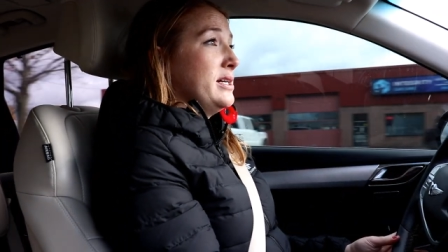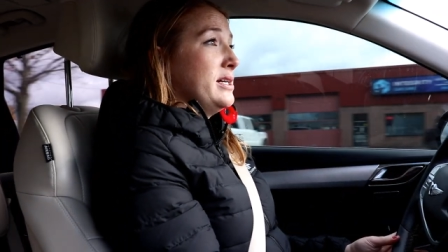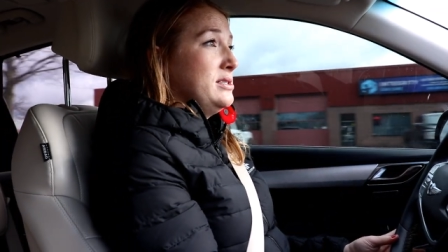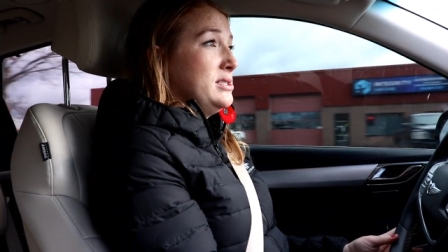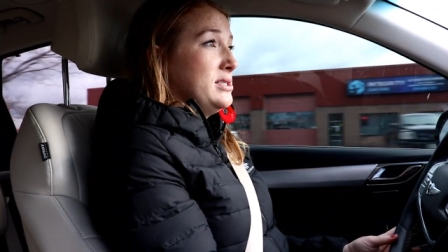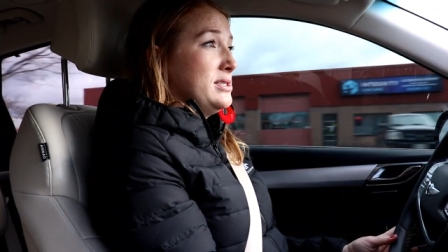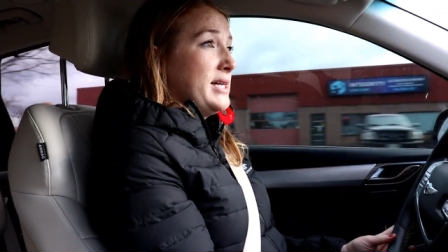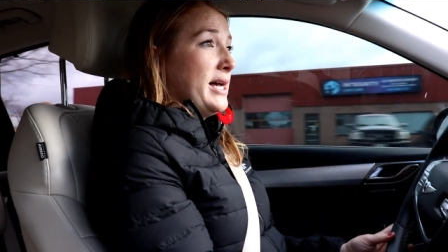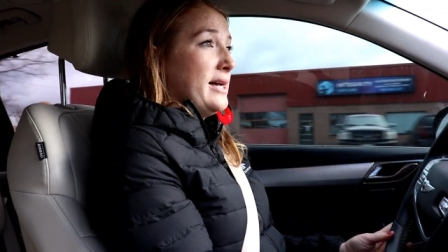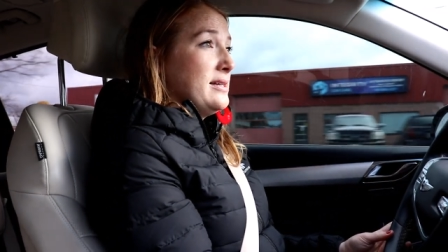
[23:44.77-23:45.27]
I
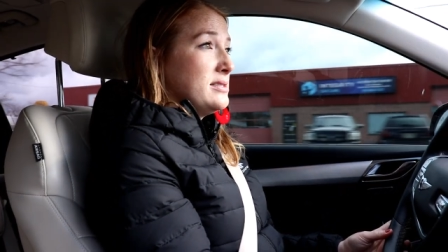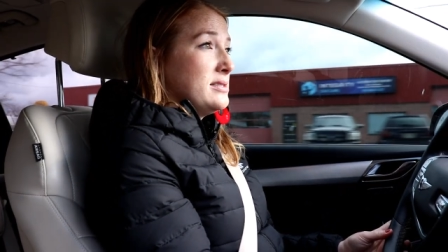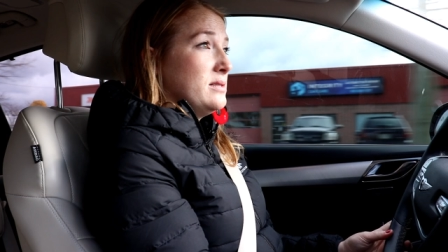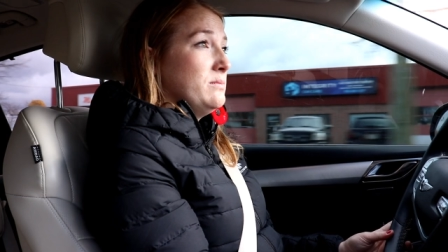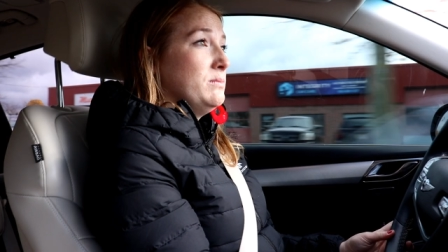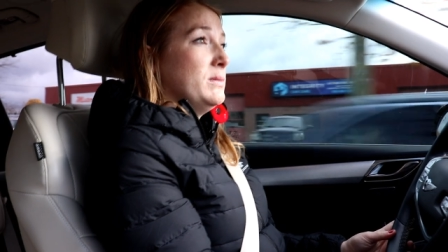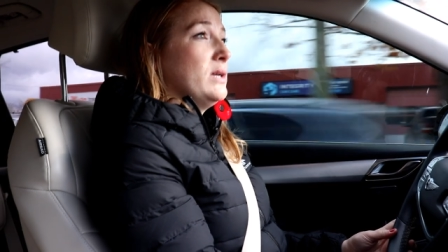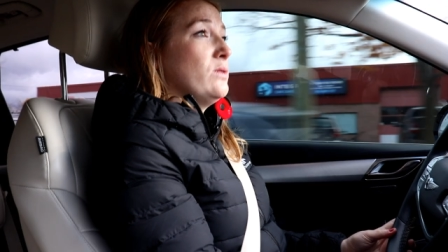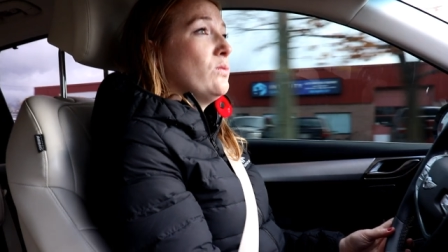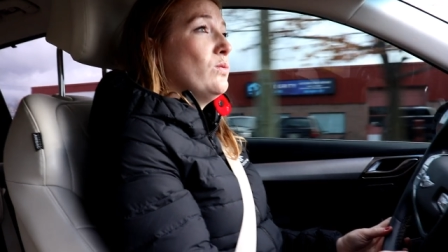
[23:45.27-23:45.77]
just ask
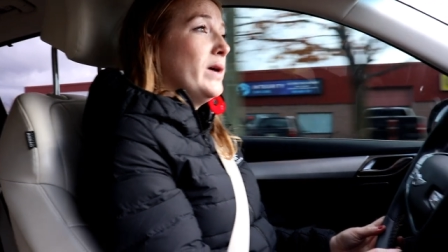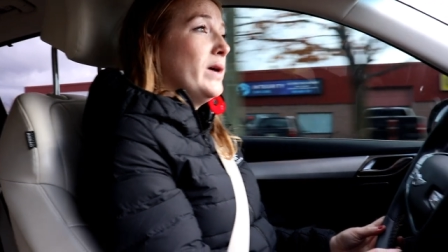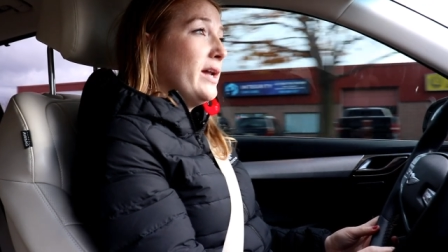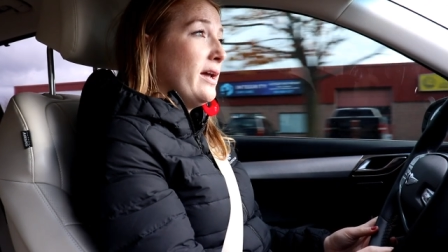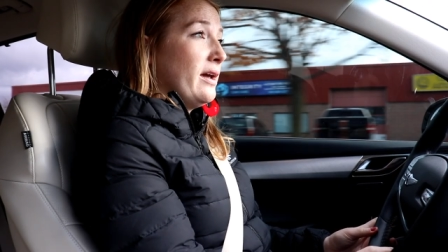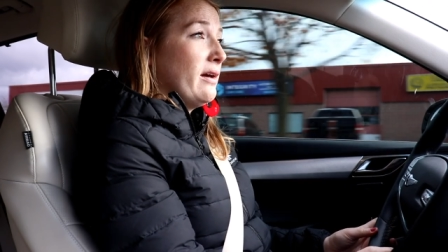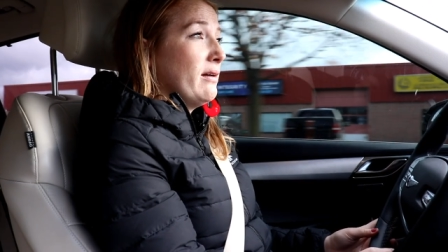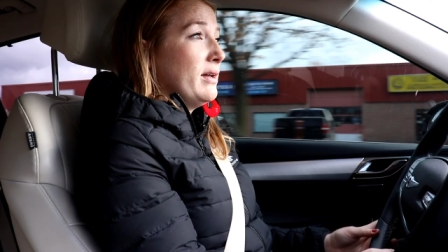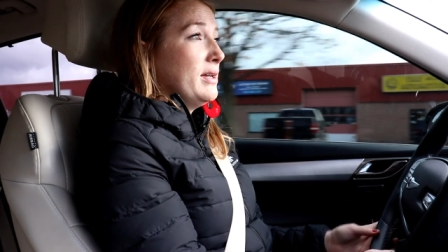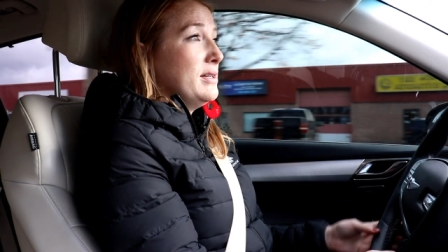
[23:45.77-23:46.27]
them like what
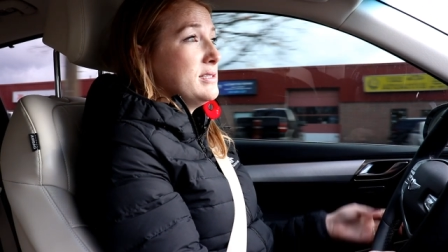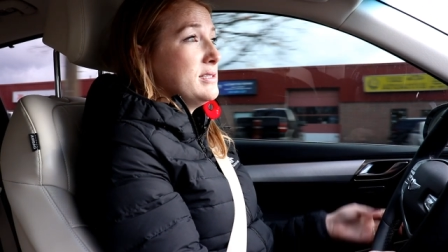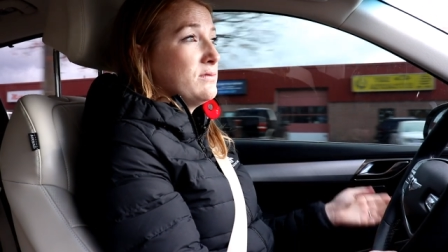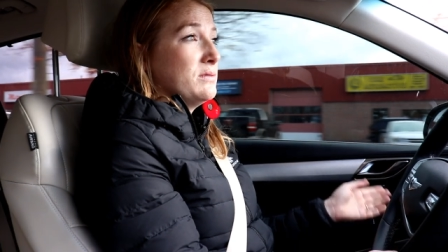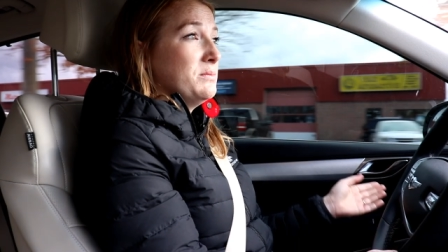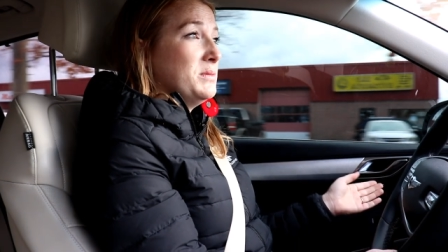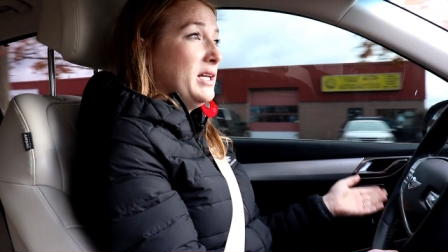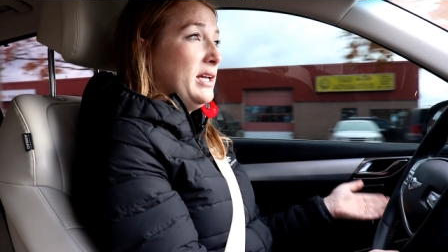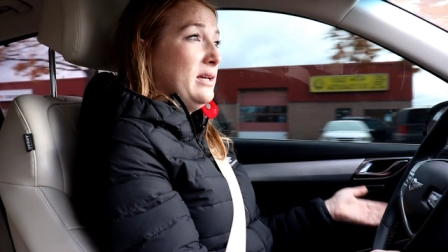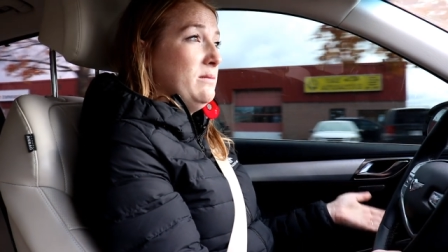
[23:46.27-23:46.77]
areas
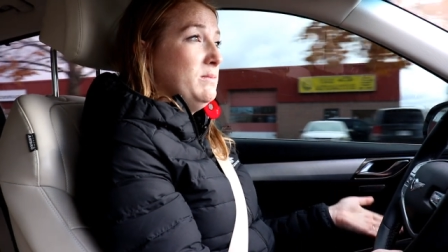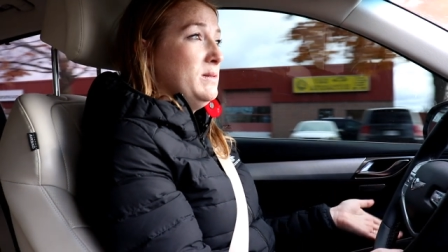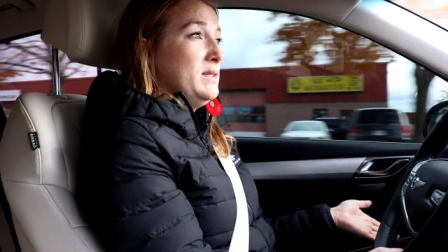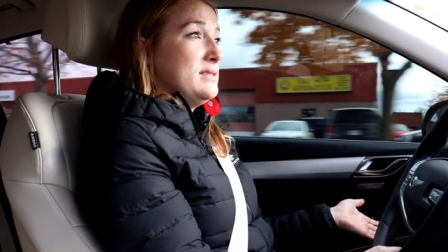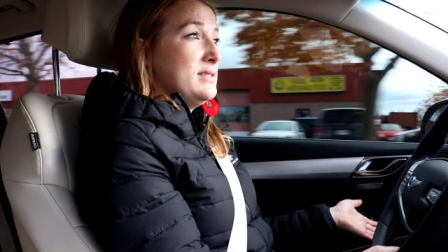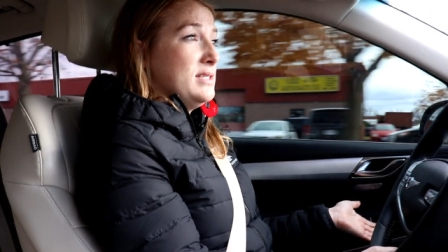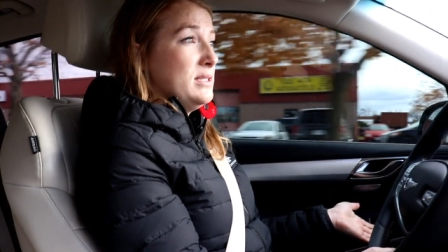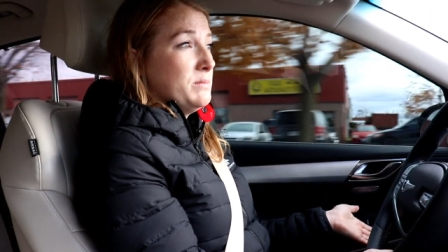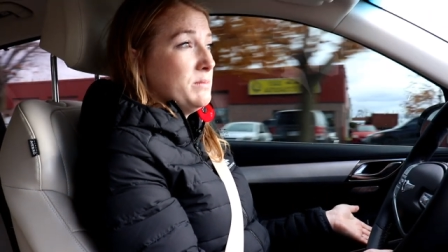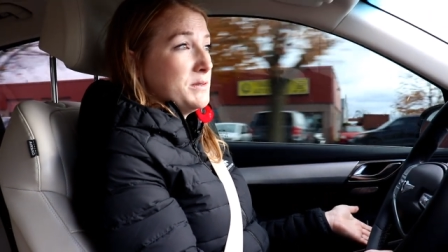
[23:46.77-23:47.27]
from an
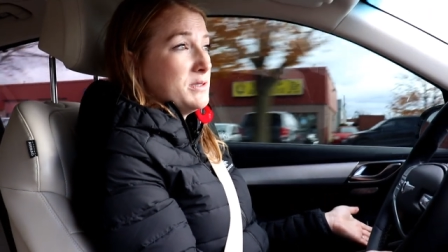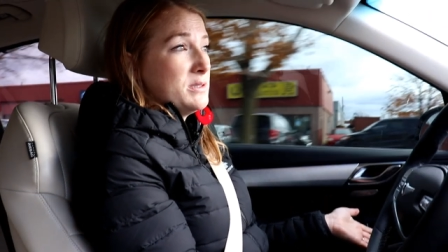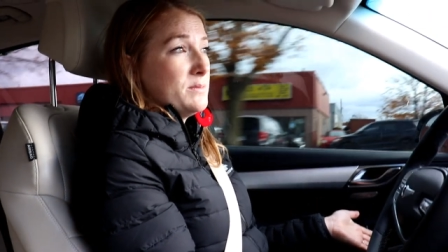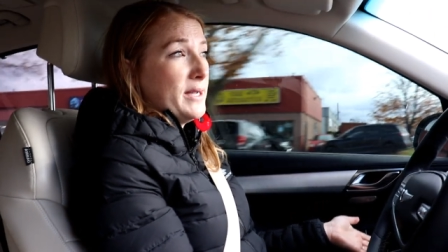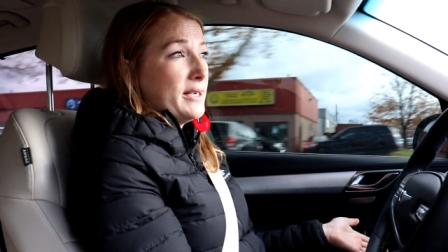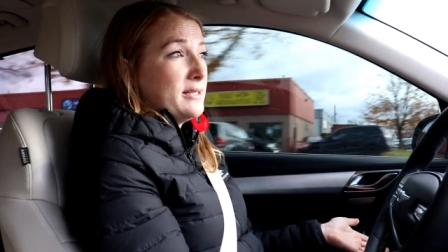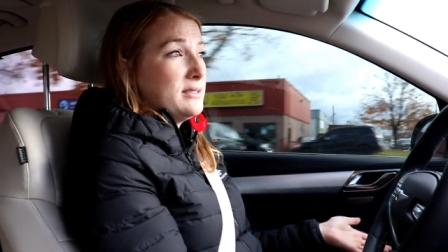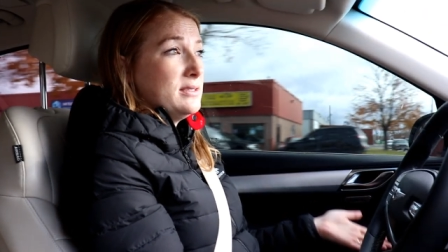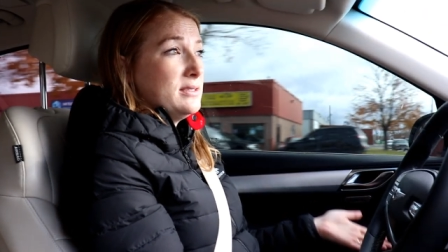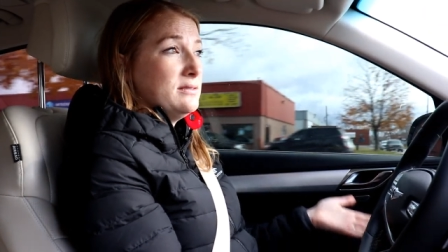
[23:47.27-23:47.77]
ABC
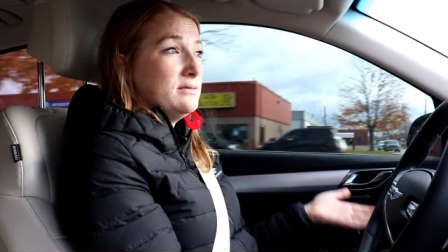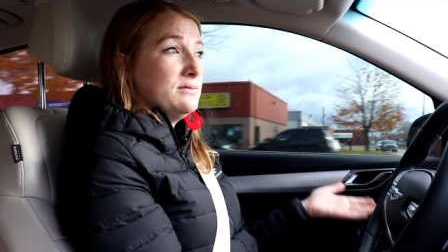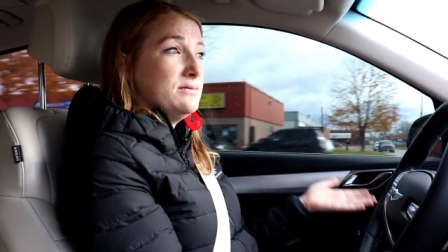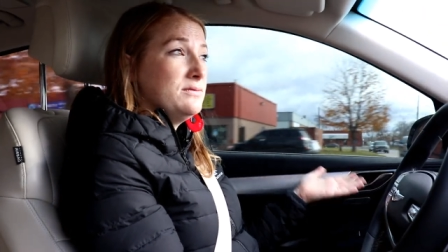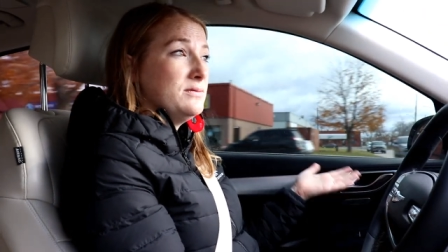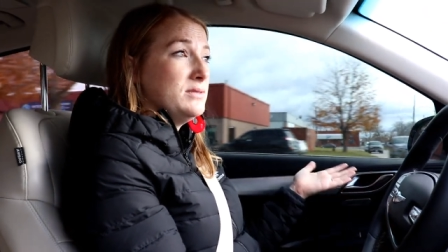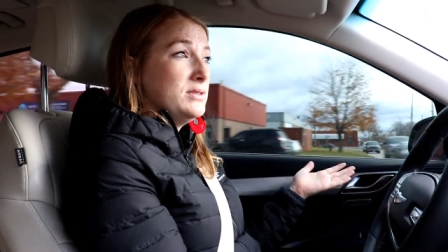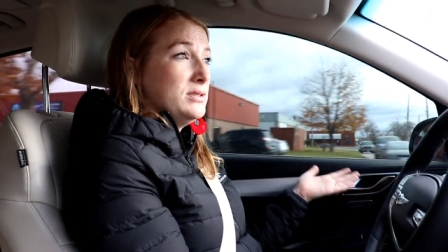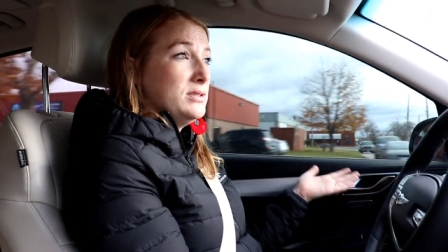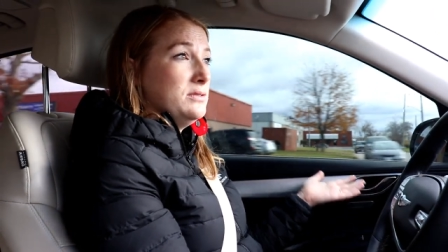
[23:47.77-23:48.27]
perspective
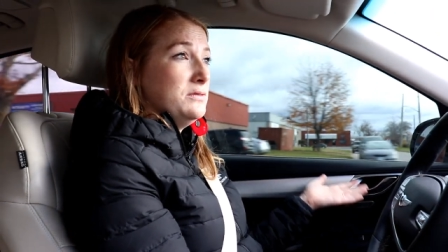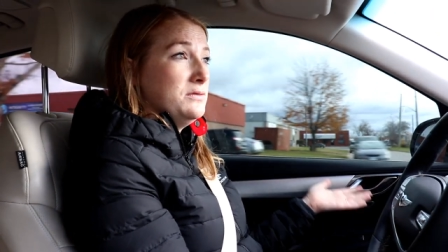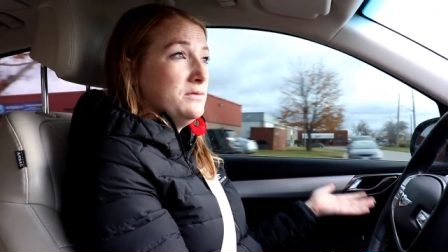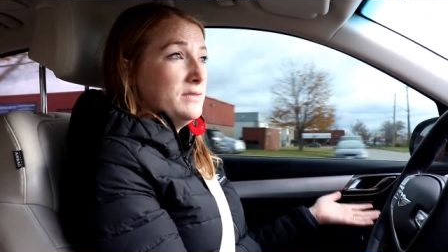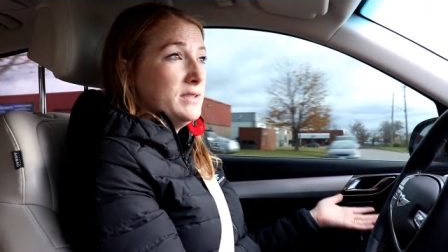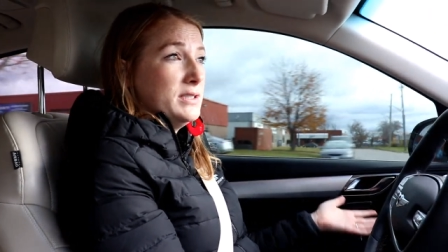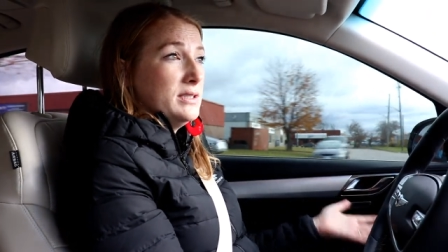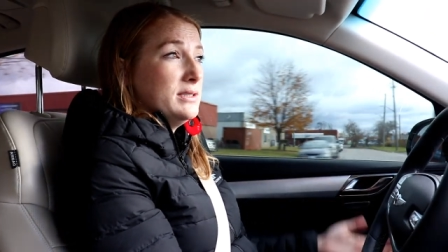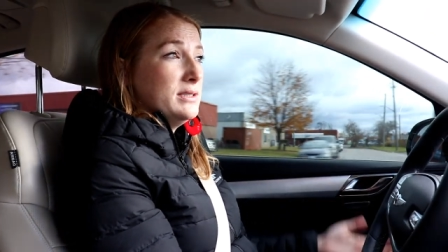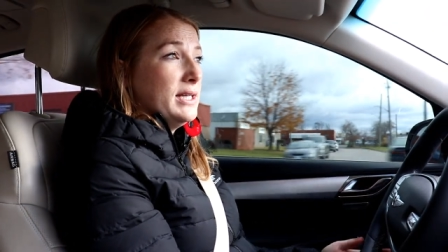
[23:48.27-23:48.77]
do you
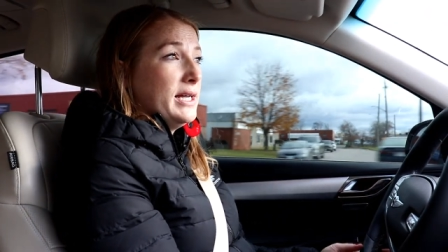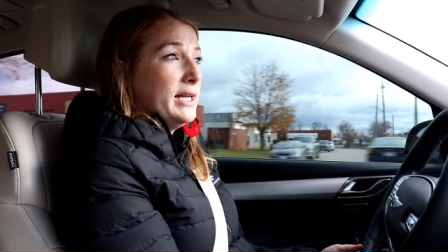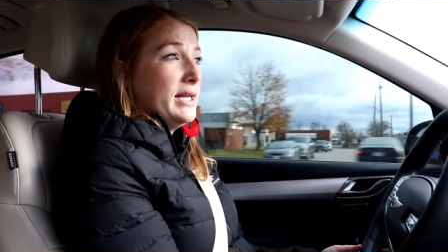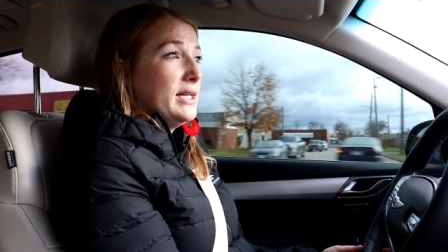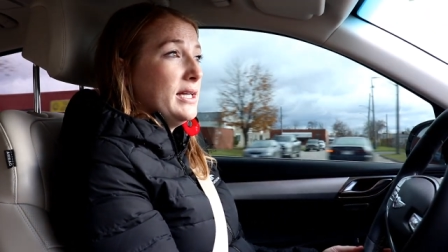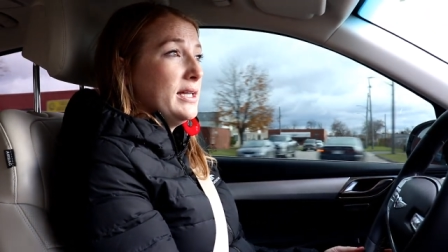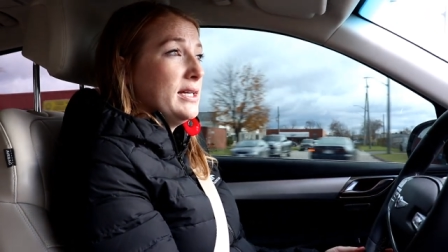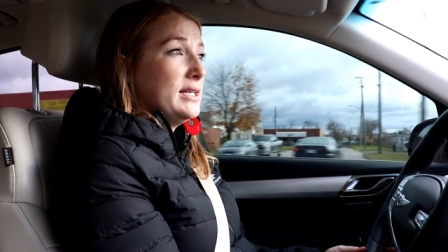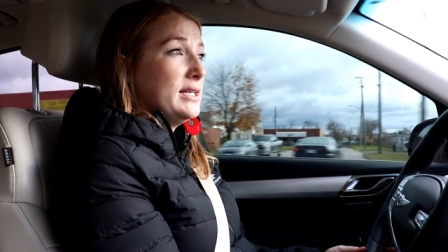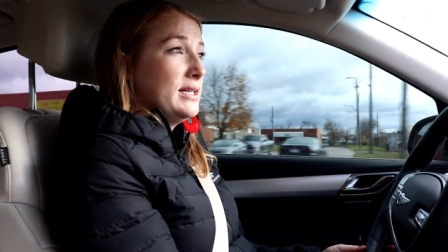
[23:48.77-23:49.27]
feel
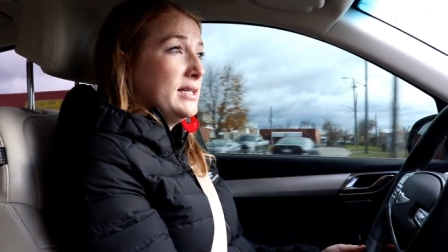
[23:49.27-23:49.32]
like